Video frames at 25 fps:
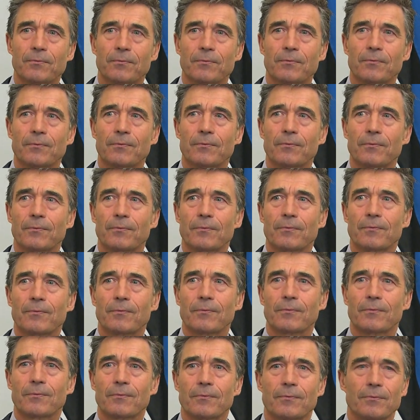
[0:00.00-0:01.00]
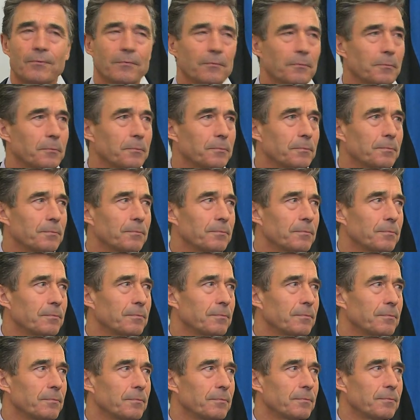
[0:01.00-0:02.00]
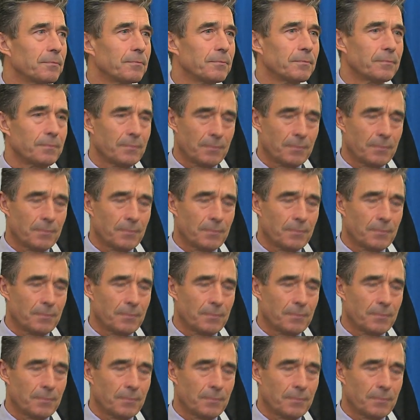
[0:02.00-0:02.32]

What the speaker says: (silence)